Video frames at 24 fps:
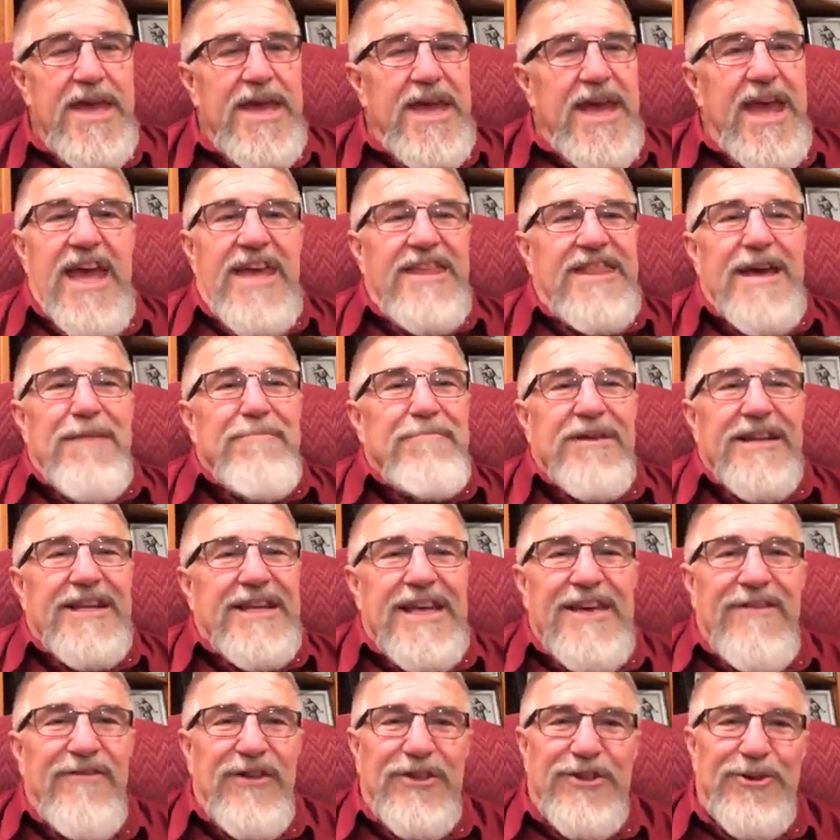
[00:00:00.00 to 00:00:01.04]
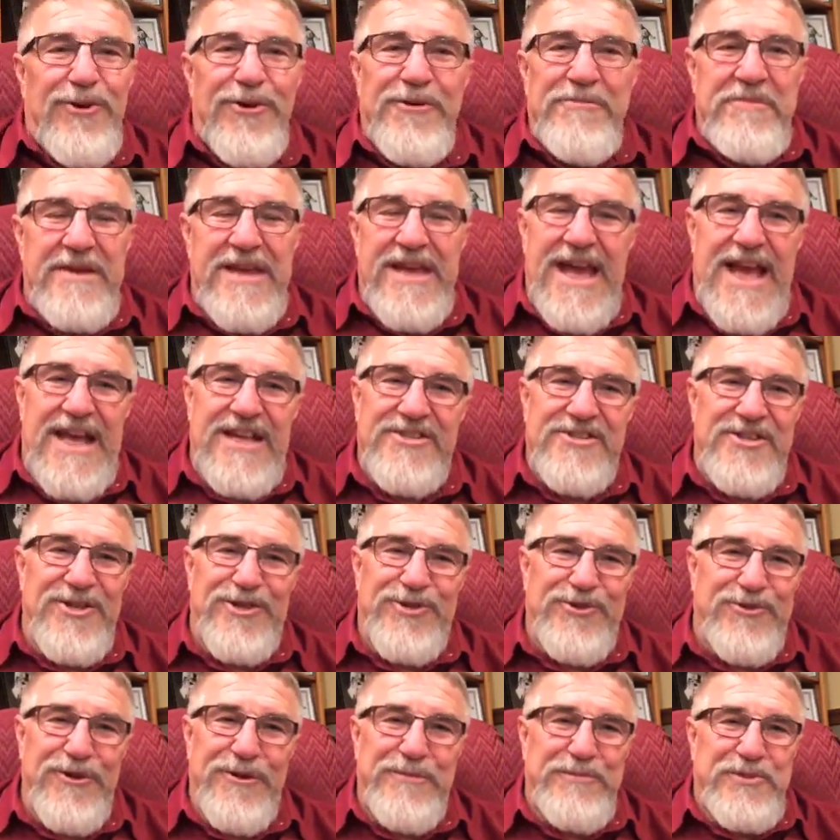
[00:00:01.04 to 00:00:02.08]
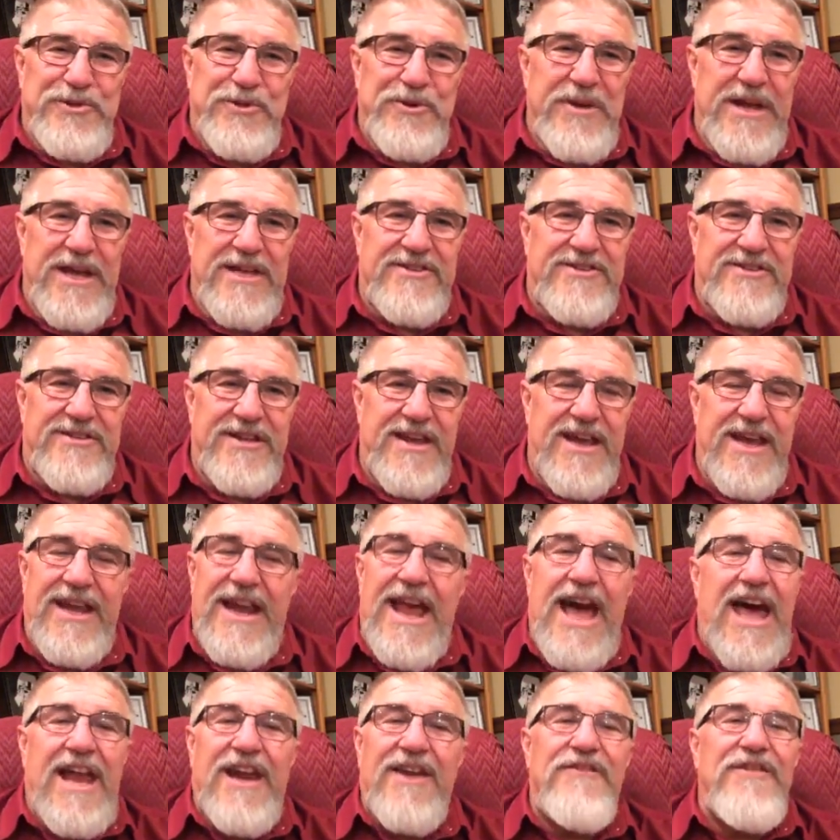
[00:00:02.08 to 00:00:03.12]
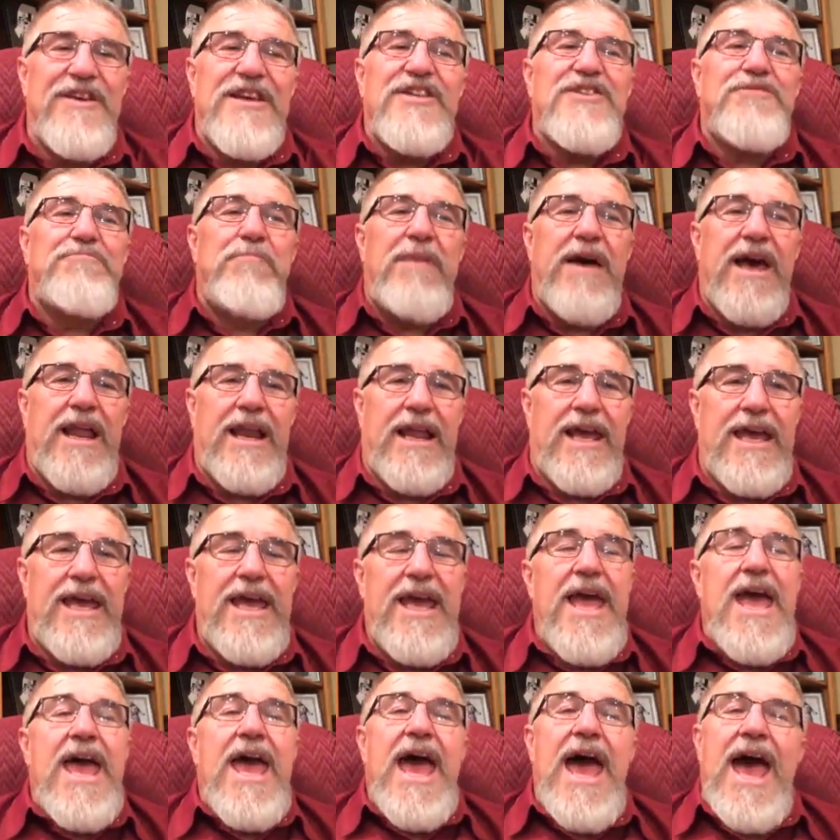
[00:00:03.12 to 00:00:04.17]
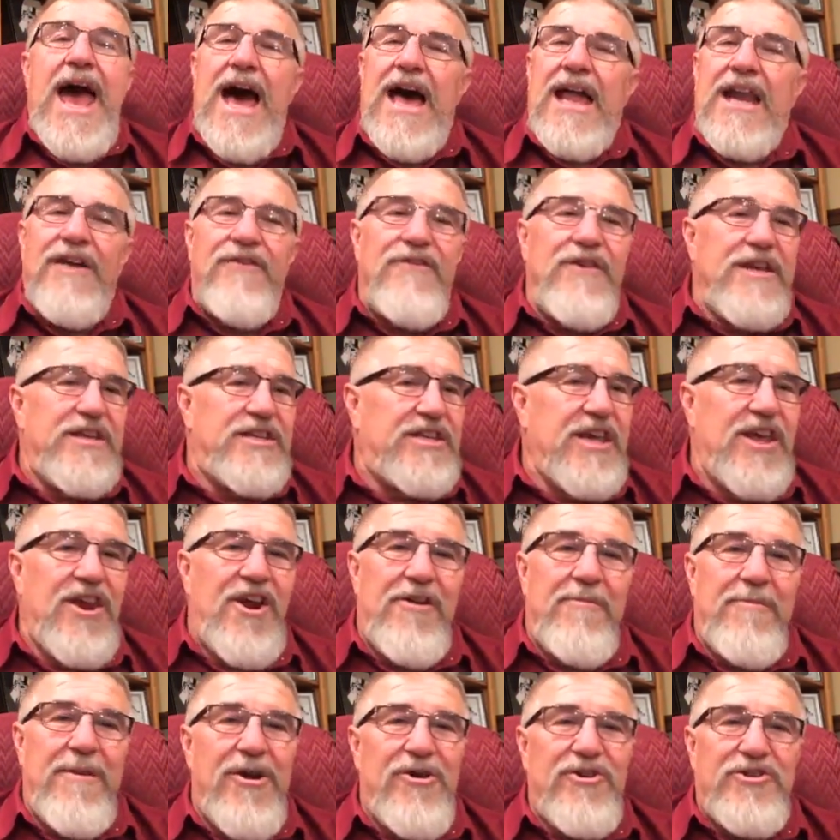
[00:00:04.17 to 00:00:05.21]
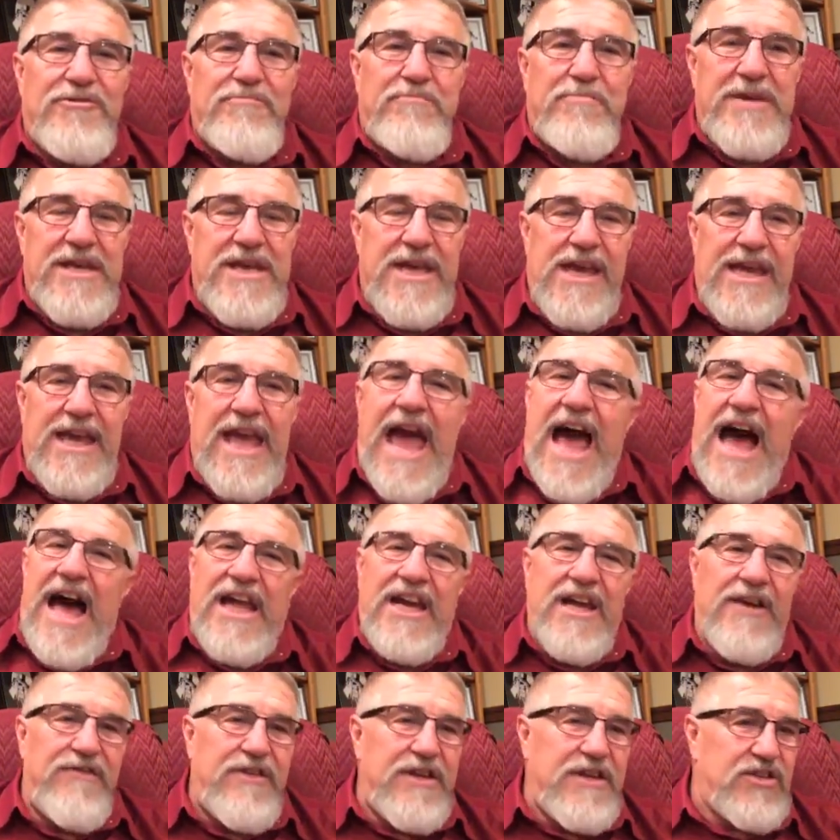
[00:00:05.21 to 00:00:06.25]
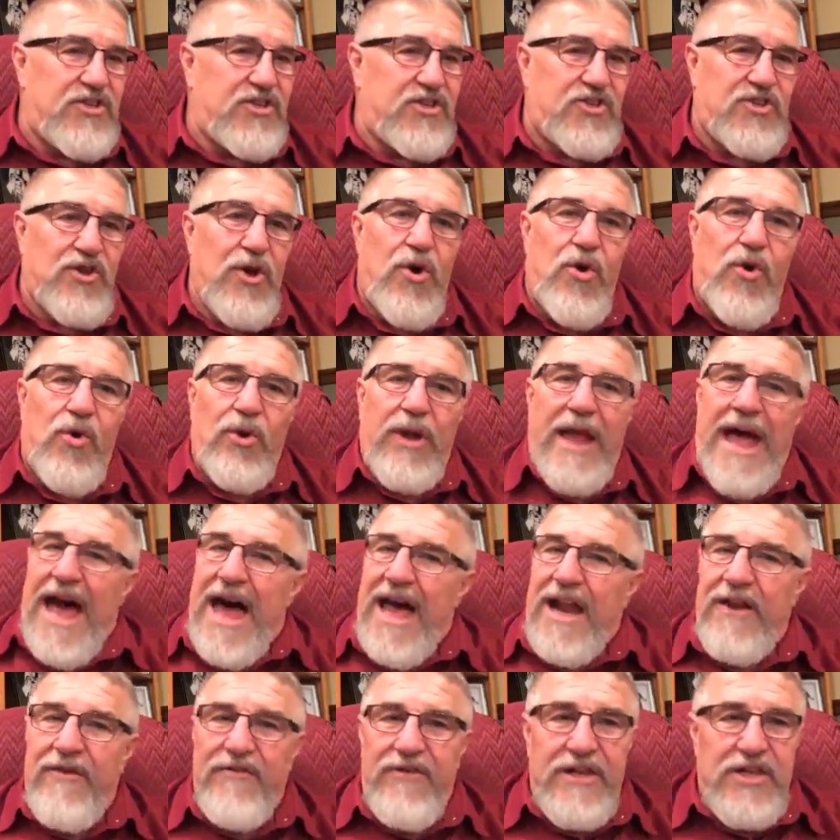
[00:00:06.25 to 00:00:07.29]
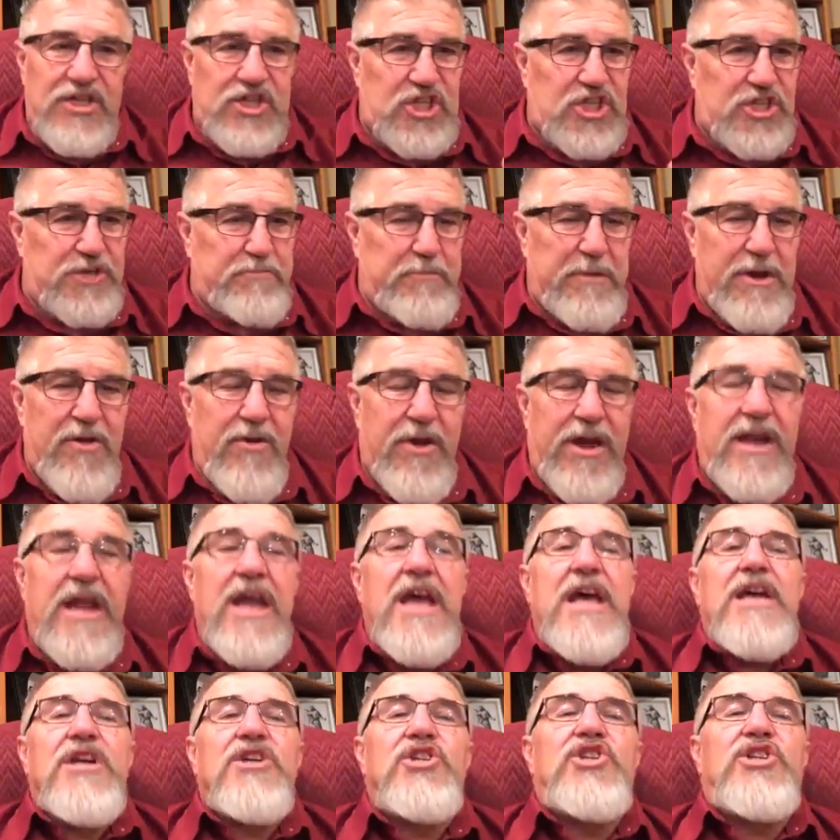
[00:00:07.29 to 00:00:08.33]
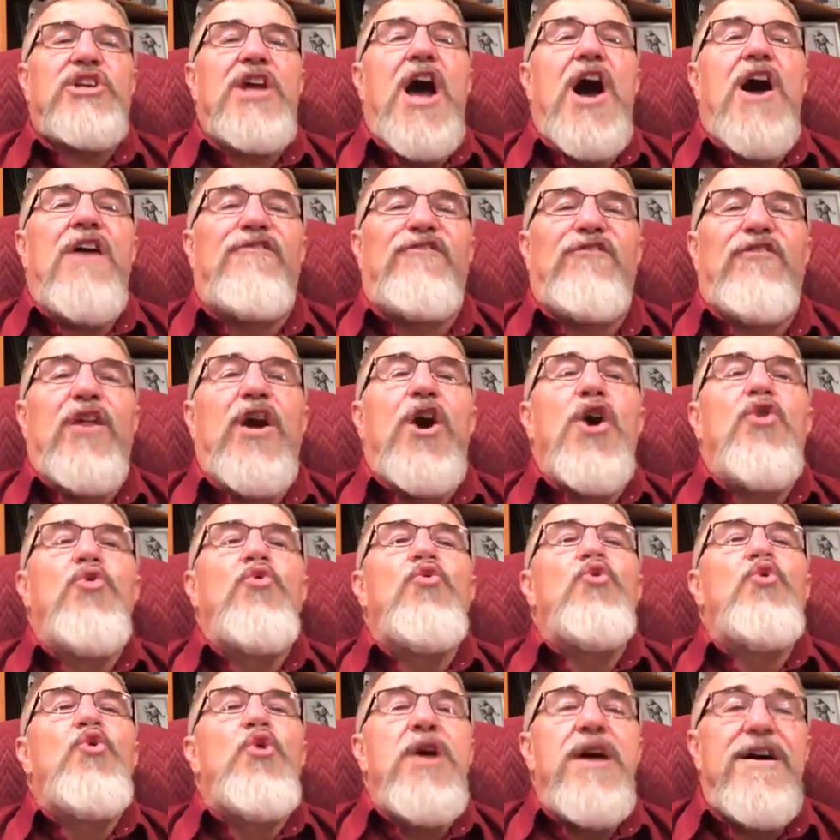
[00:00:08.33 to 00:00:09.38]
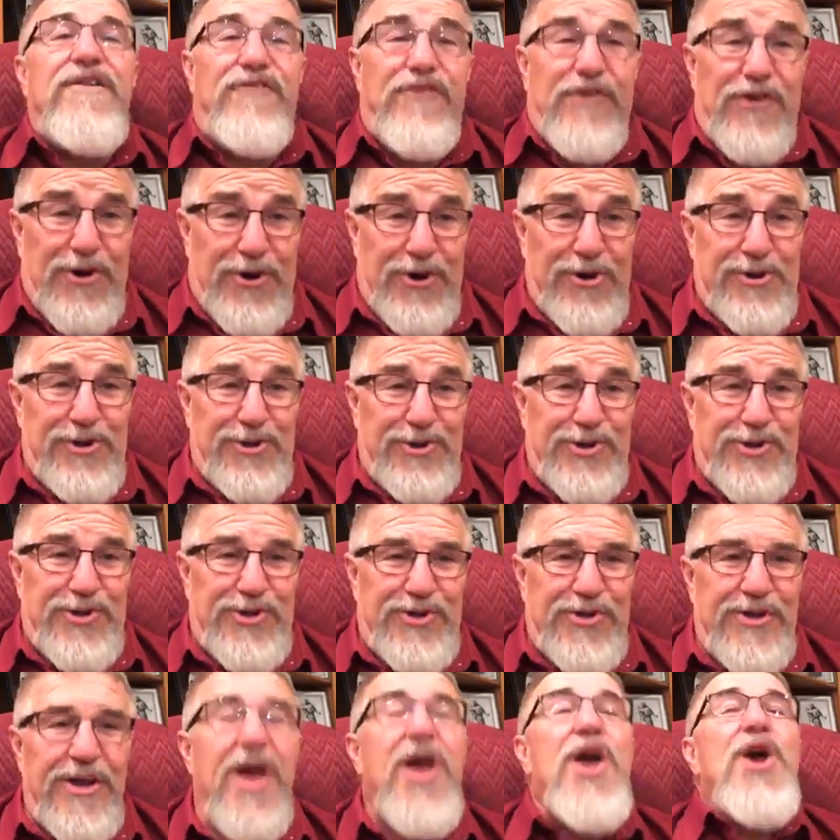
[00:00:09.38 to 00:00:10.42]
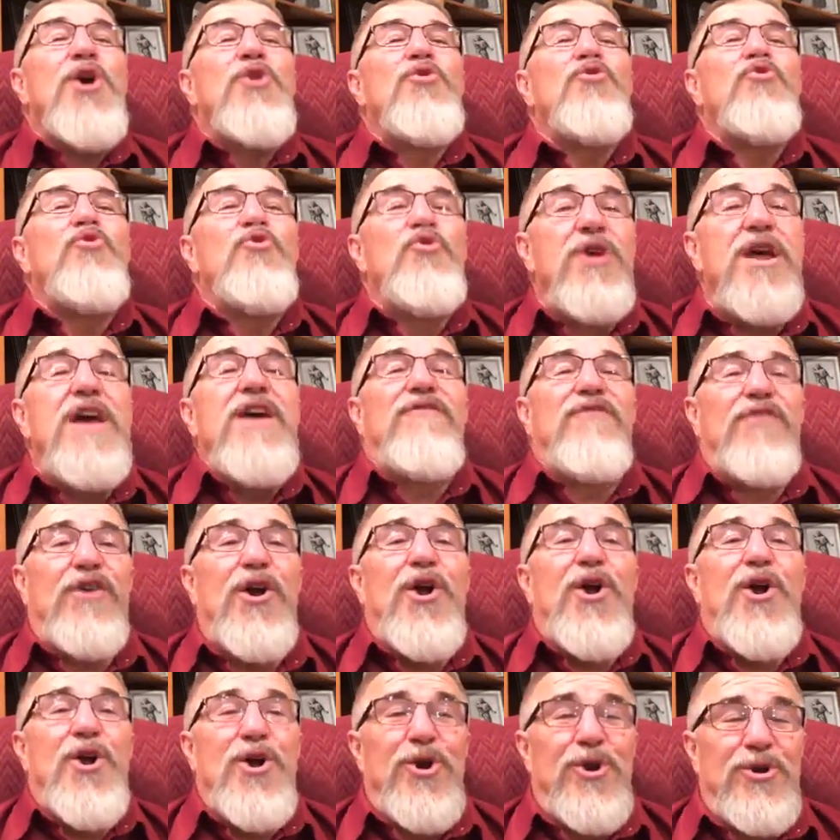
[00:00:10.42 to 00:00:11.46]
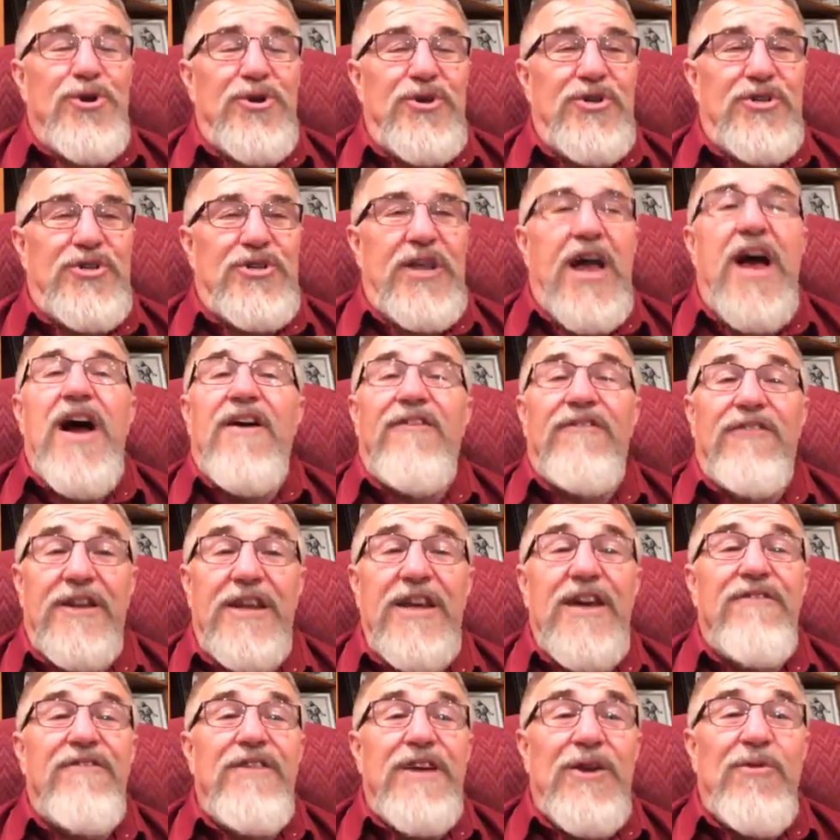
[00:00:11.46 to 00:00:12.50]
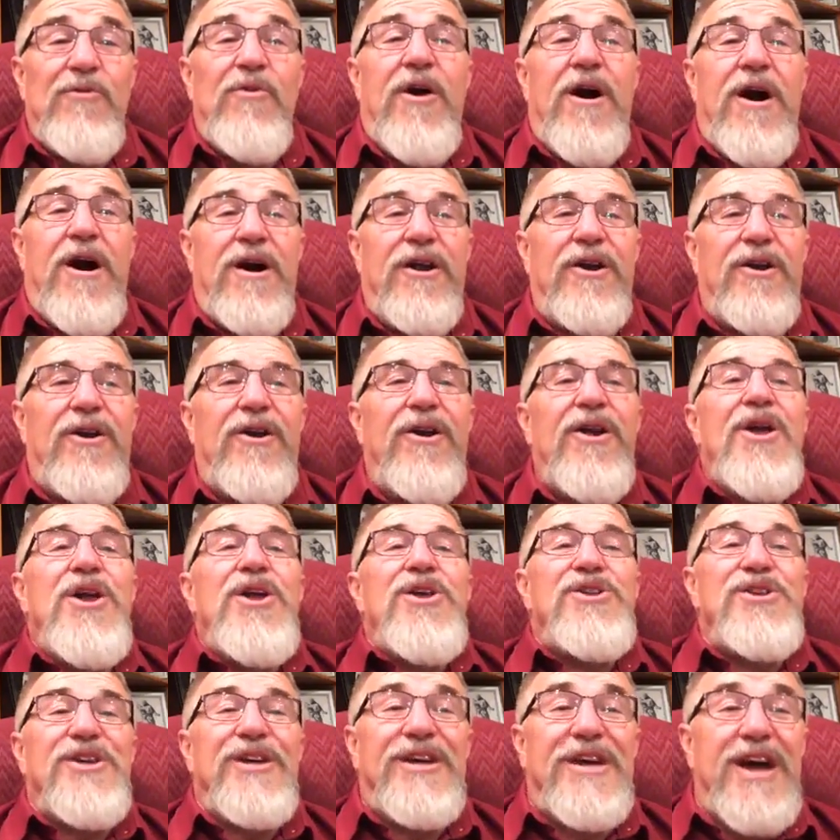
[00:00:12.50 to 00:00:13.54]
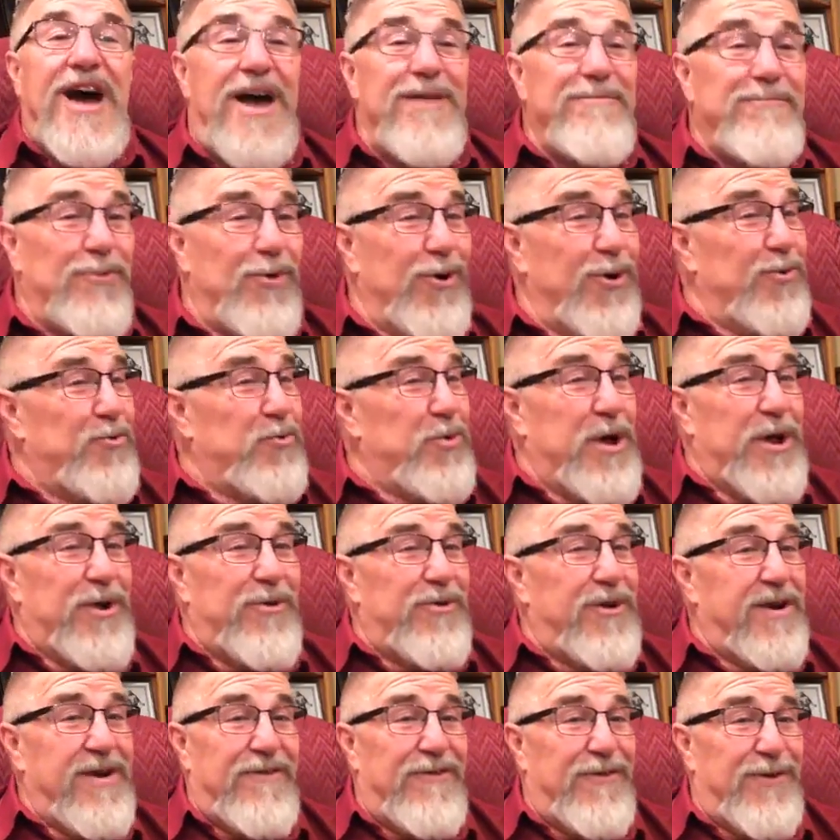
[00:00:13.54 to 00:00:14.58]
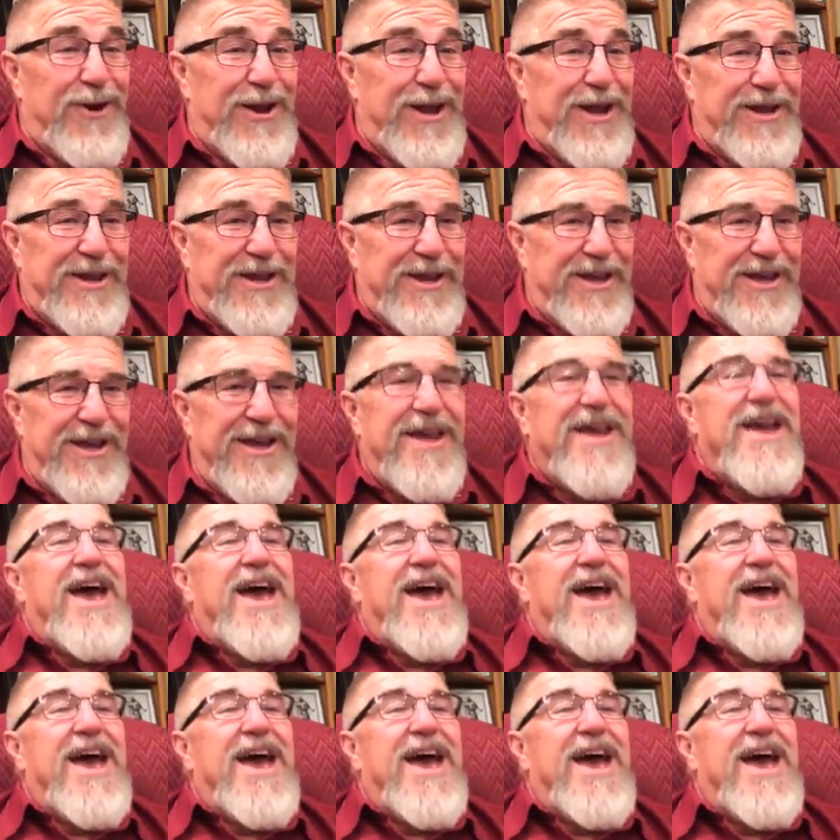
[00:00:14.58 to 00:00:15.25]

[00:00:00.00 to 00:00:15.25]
He that believeth on me, as the scripture has said, out of his belly, out of his innermost being, out of his soul, out of his spirit shall flow rivers, rivers of living water. You got more than one river in you.